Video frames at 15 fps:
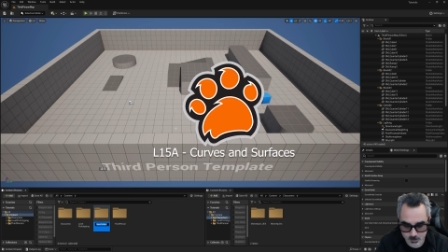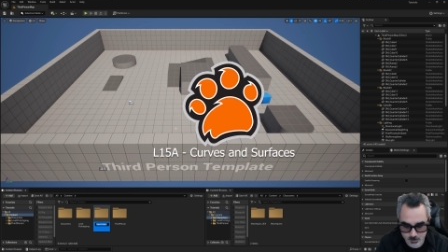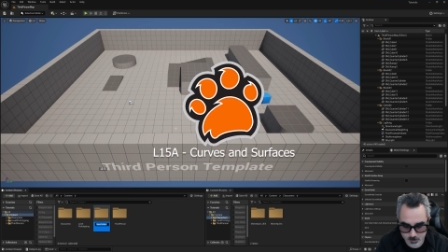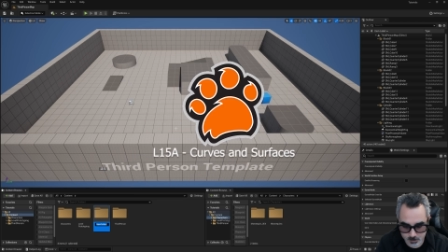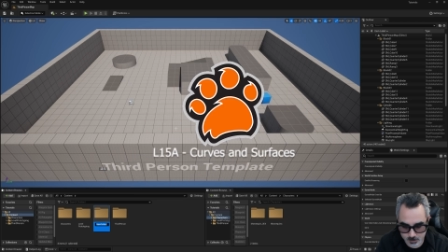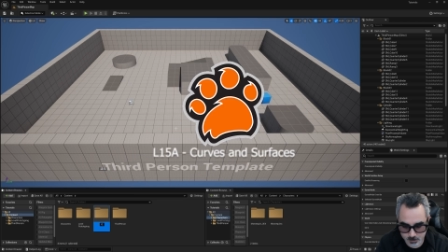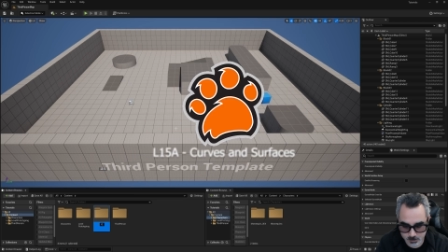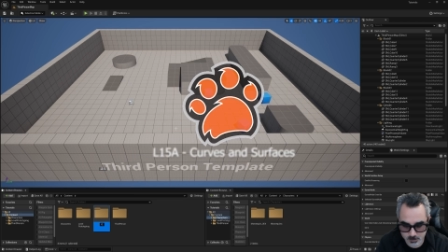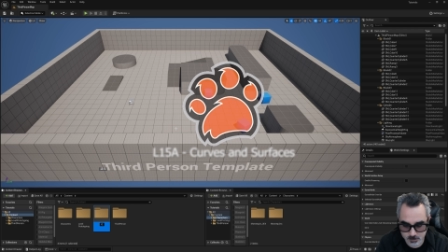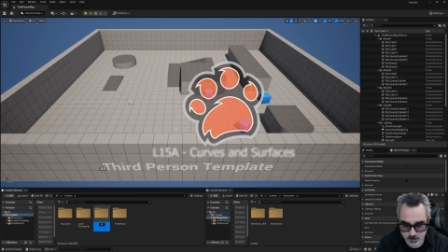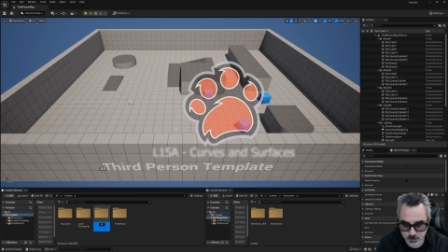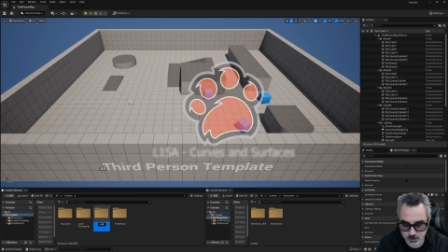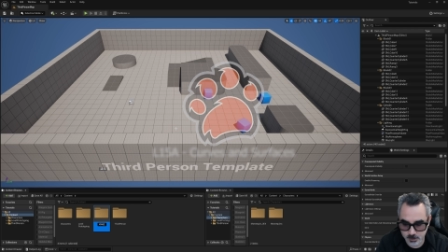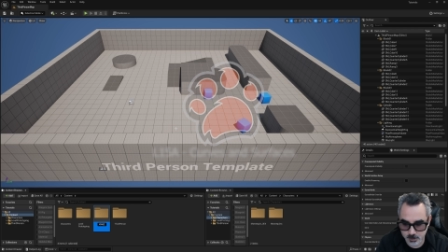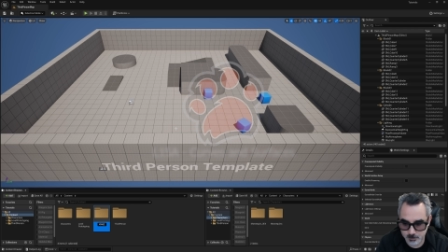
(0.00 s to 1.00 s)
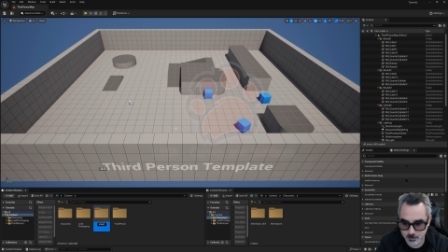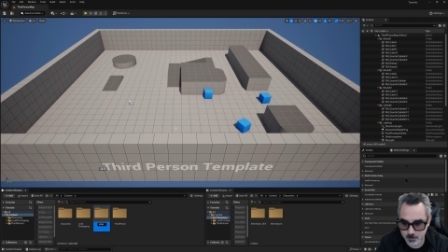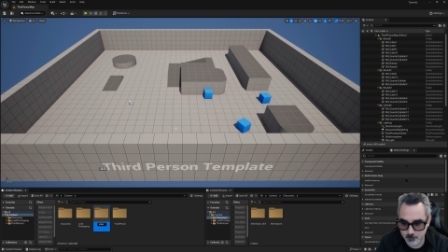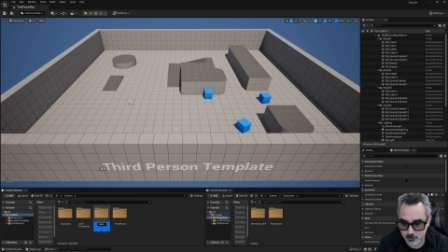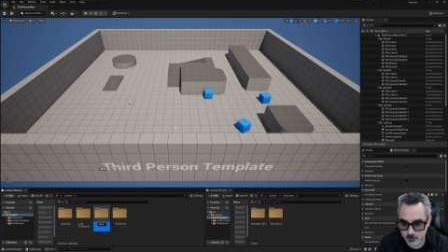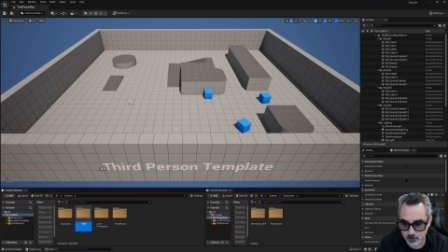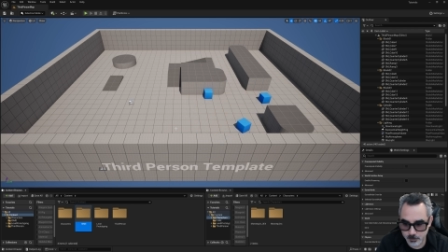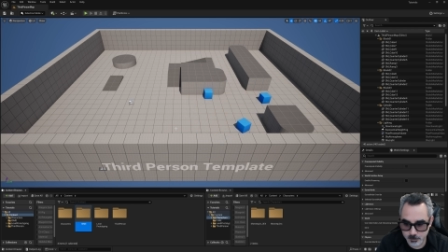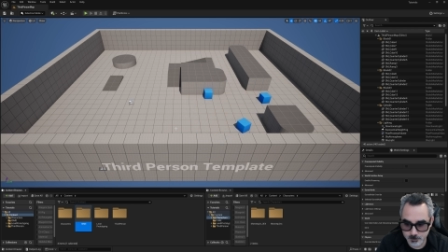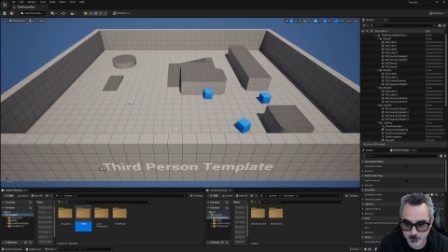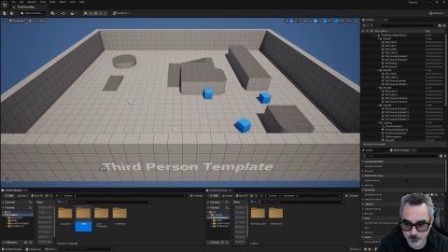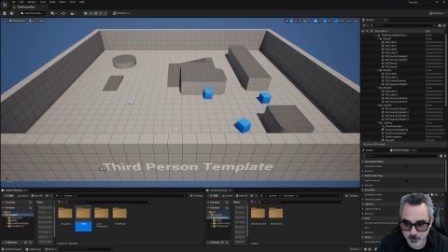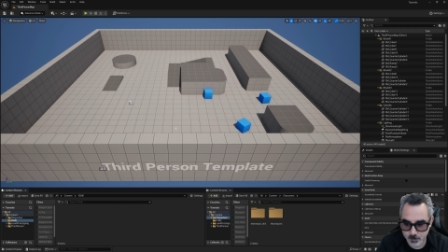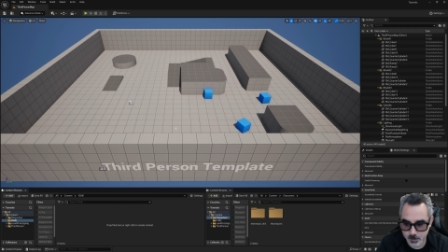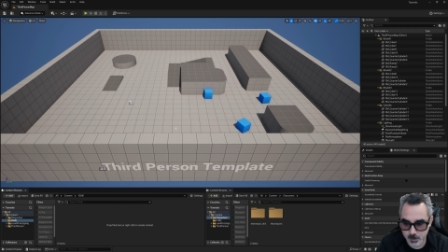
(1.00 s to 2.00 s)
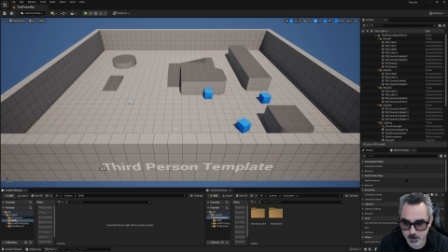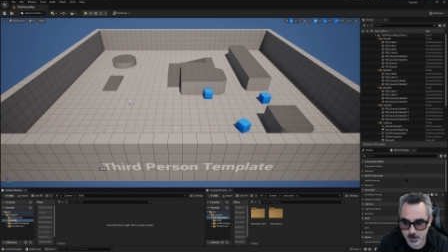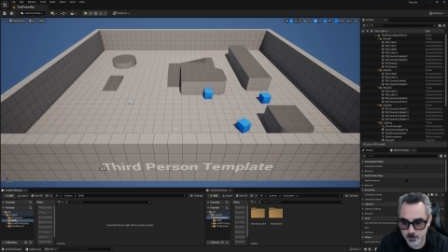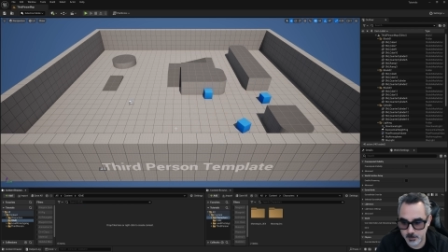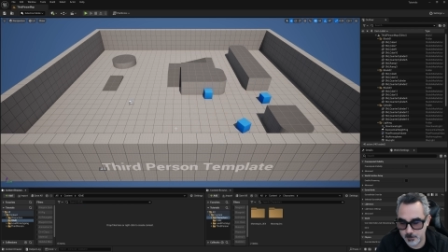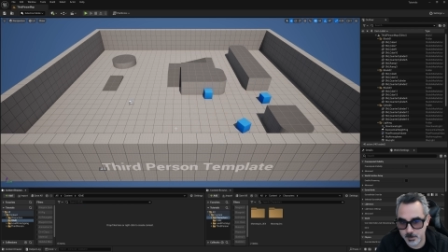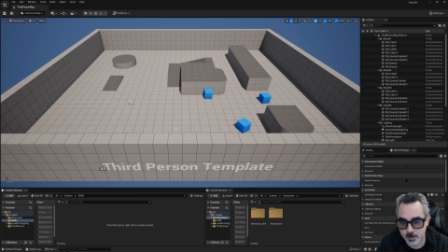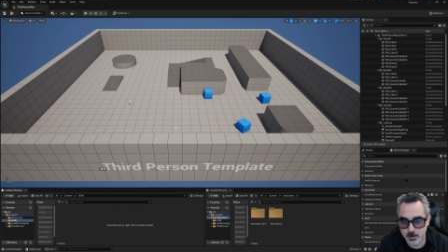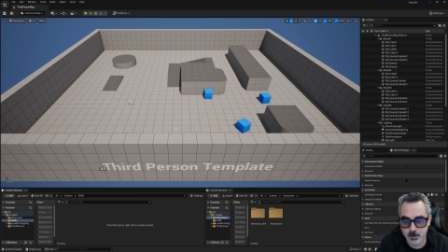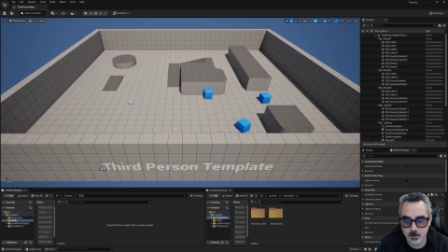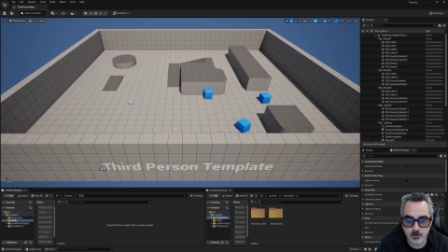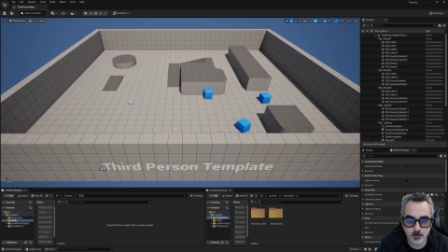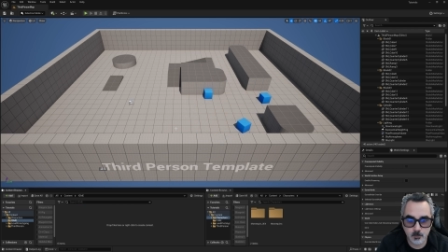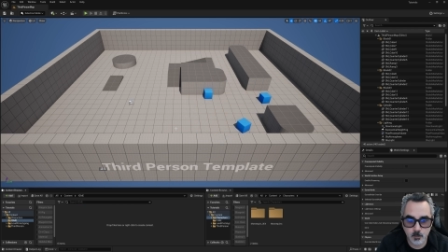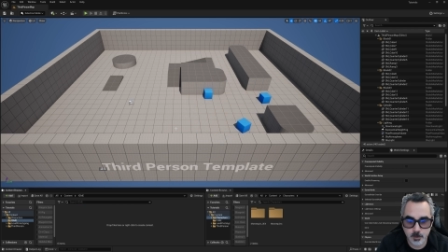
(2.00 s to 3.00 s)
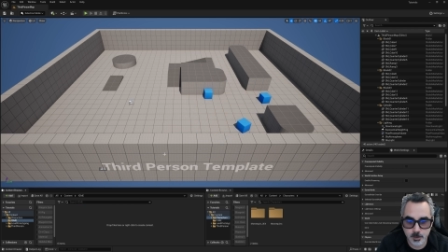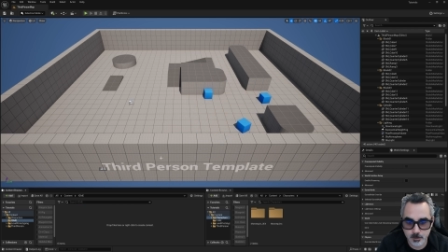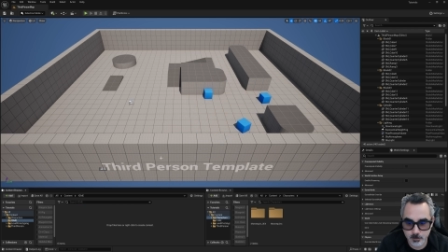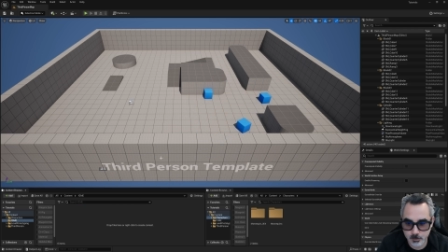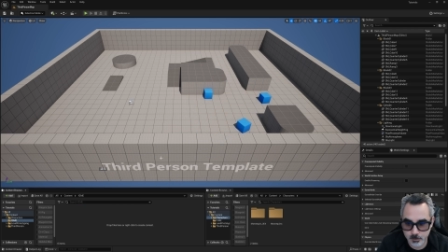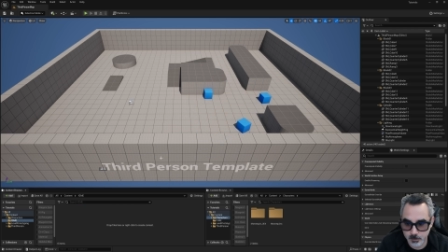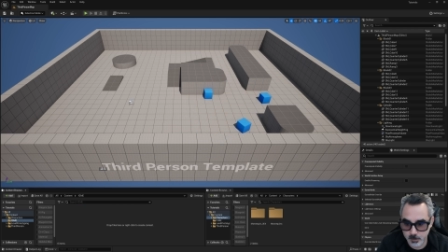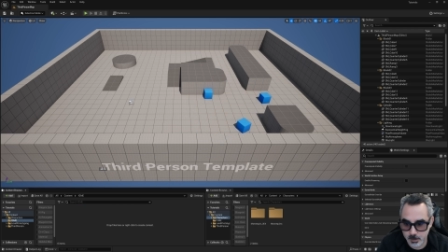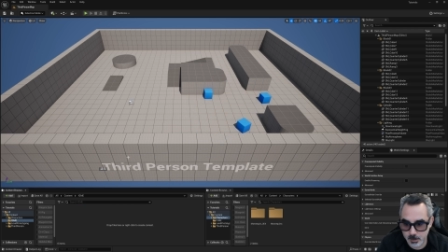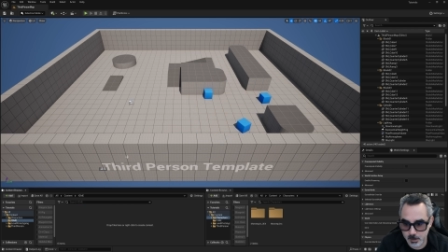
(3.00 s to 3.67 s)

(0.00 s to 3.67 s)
GME folder, and depending on whatever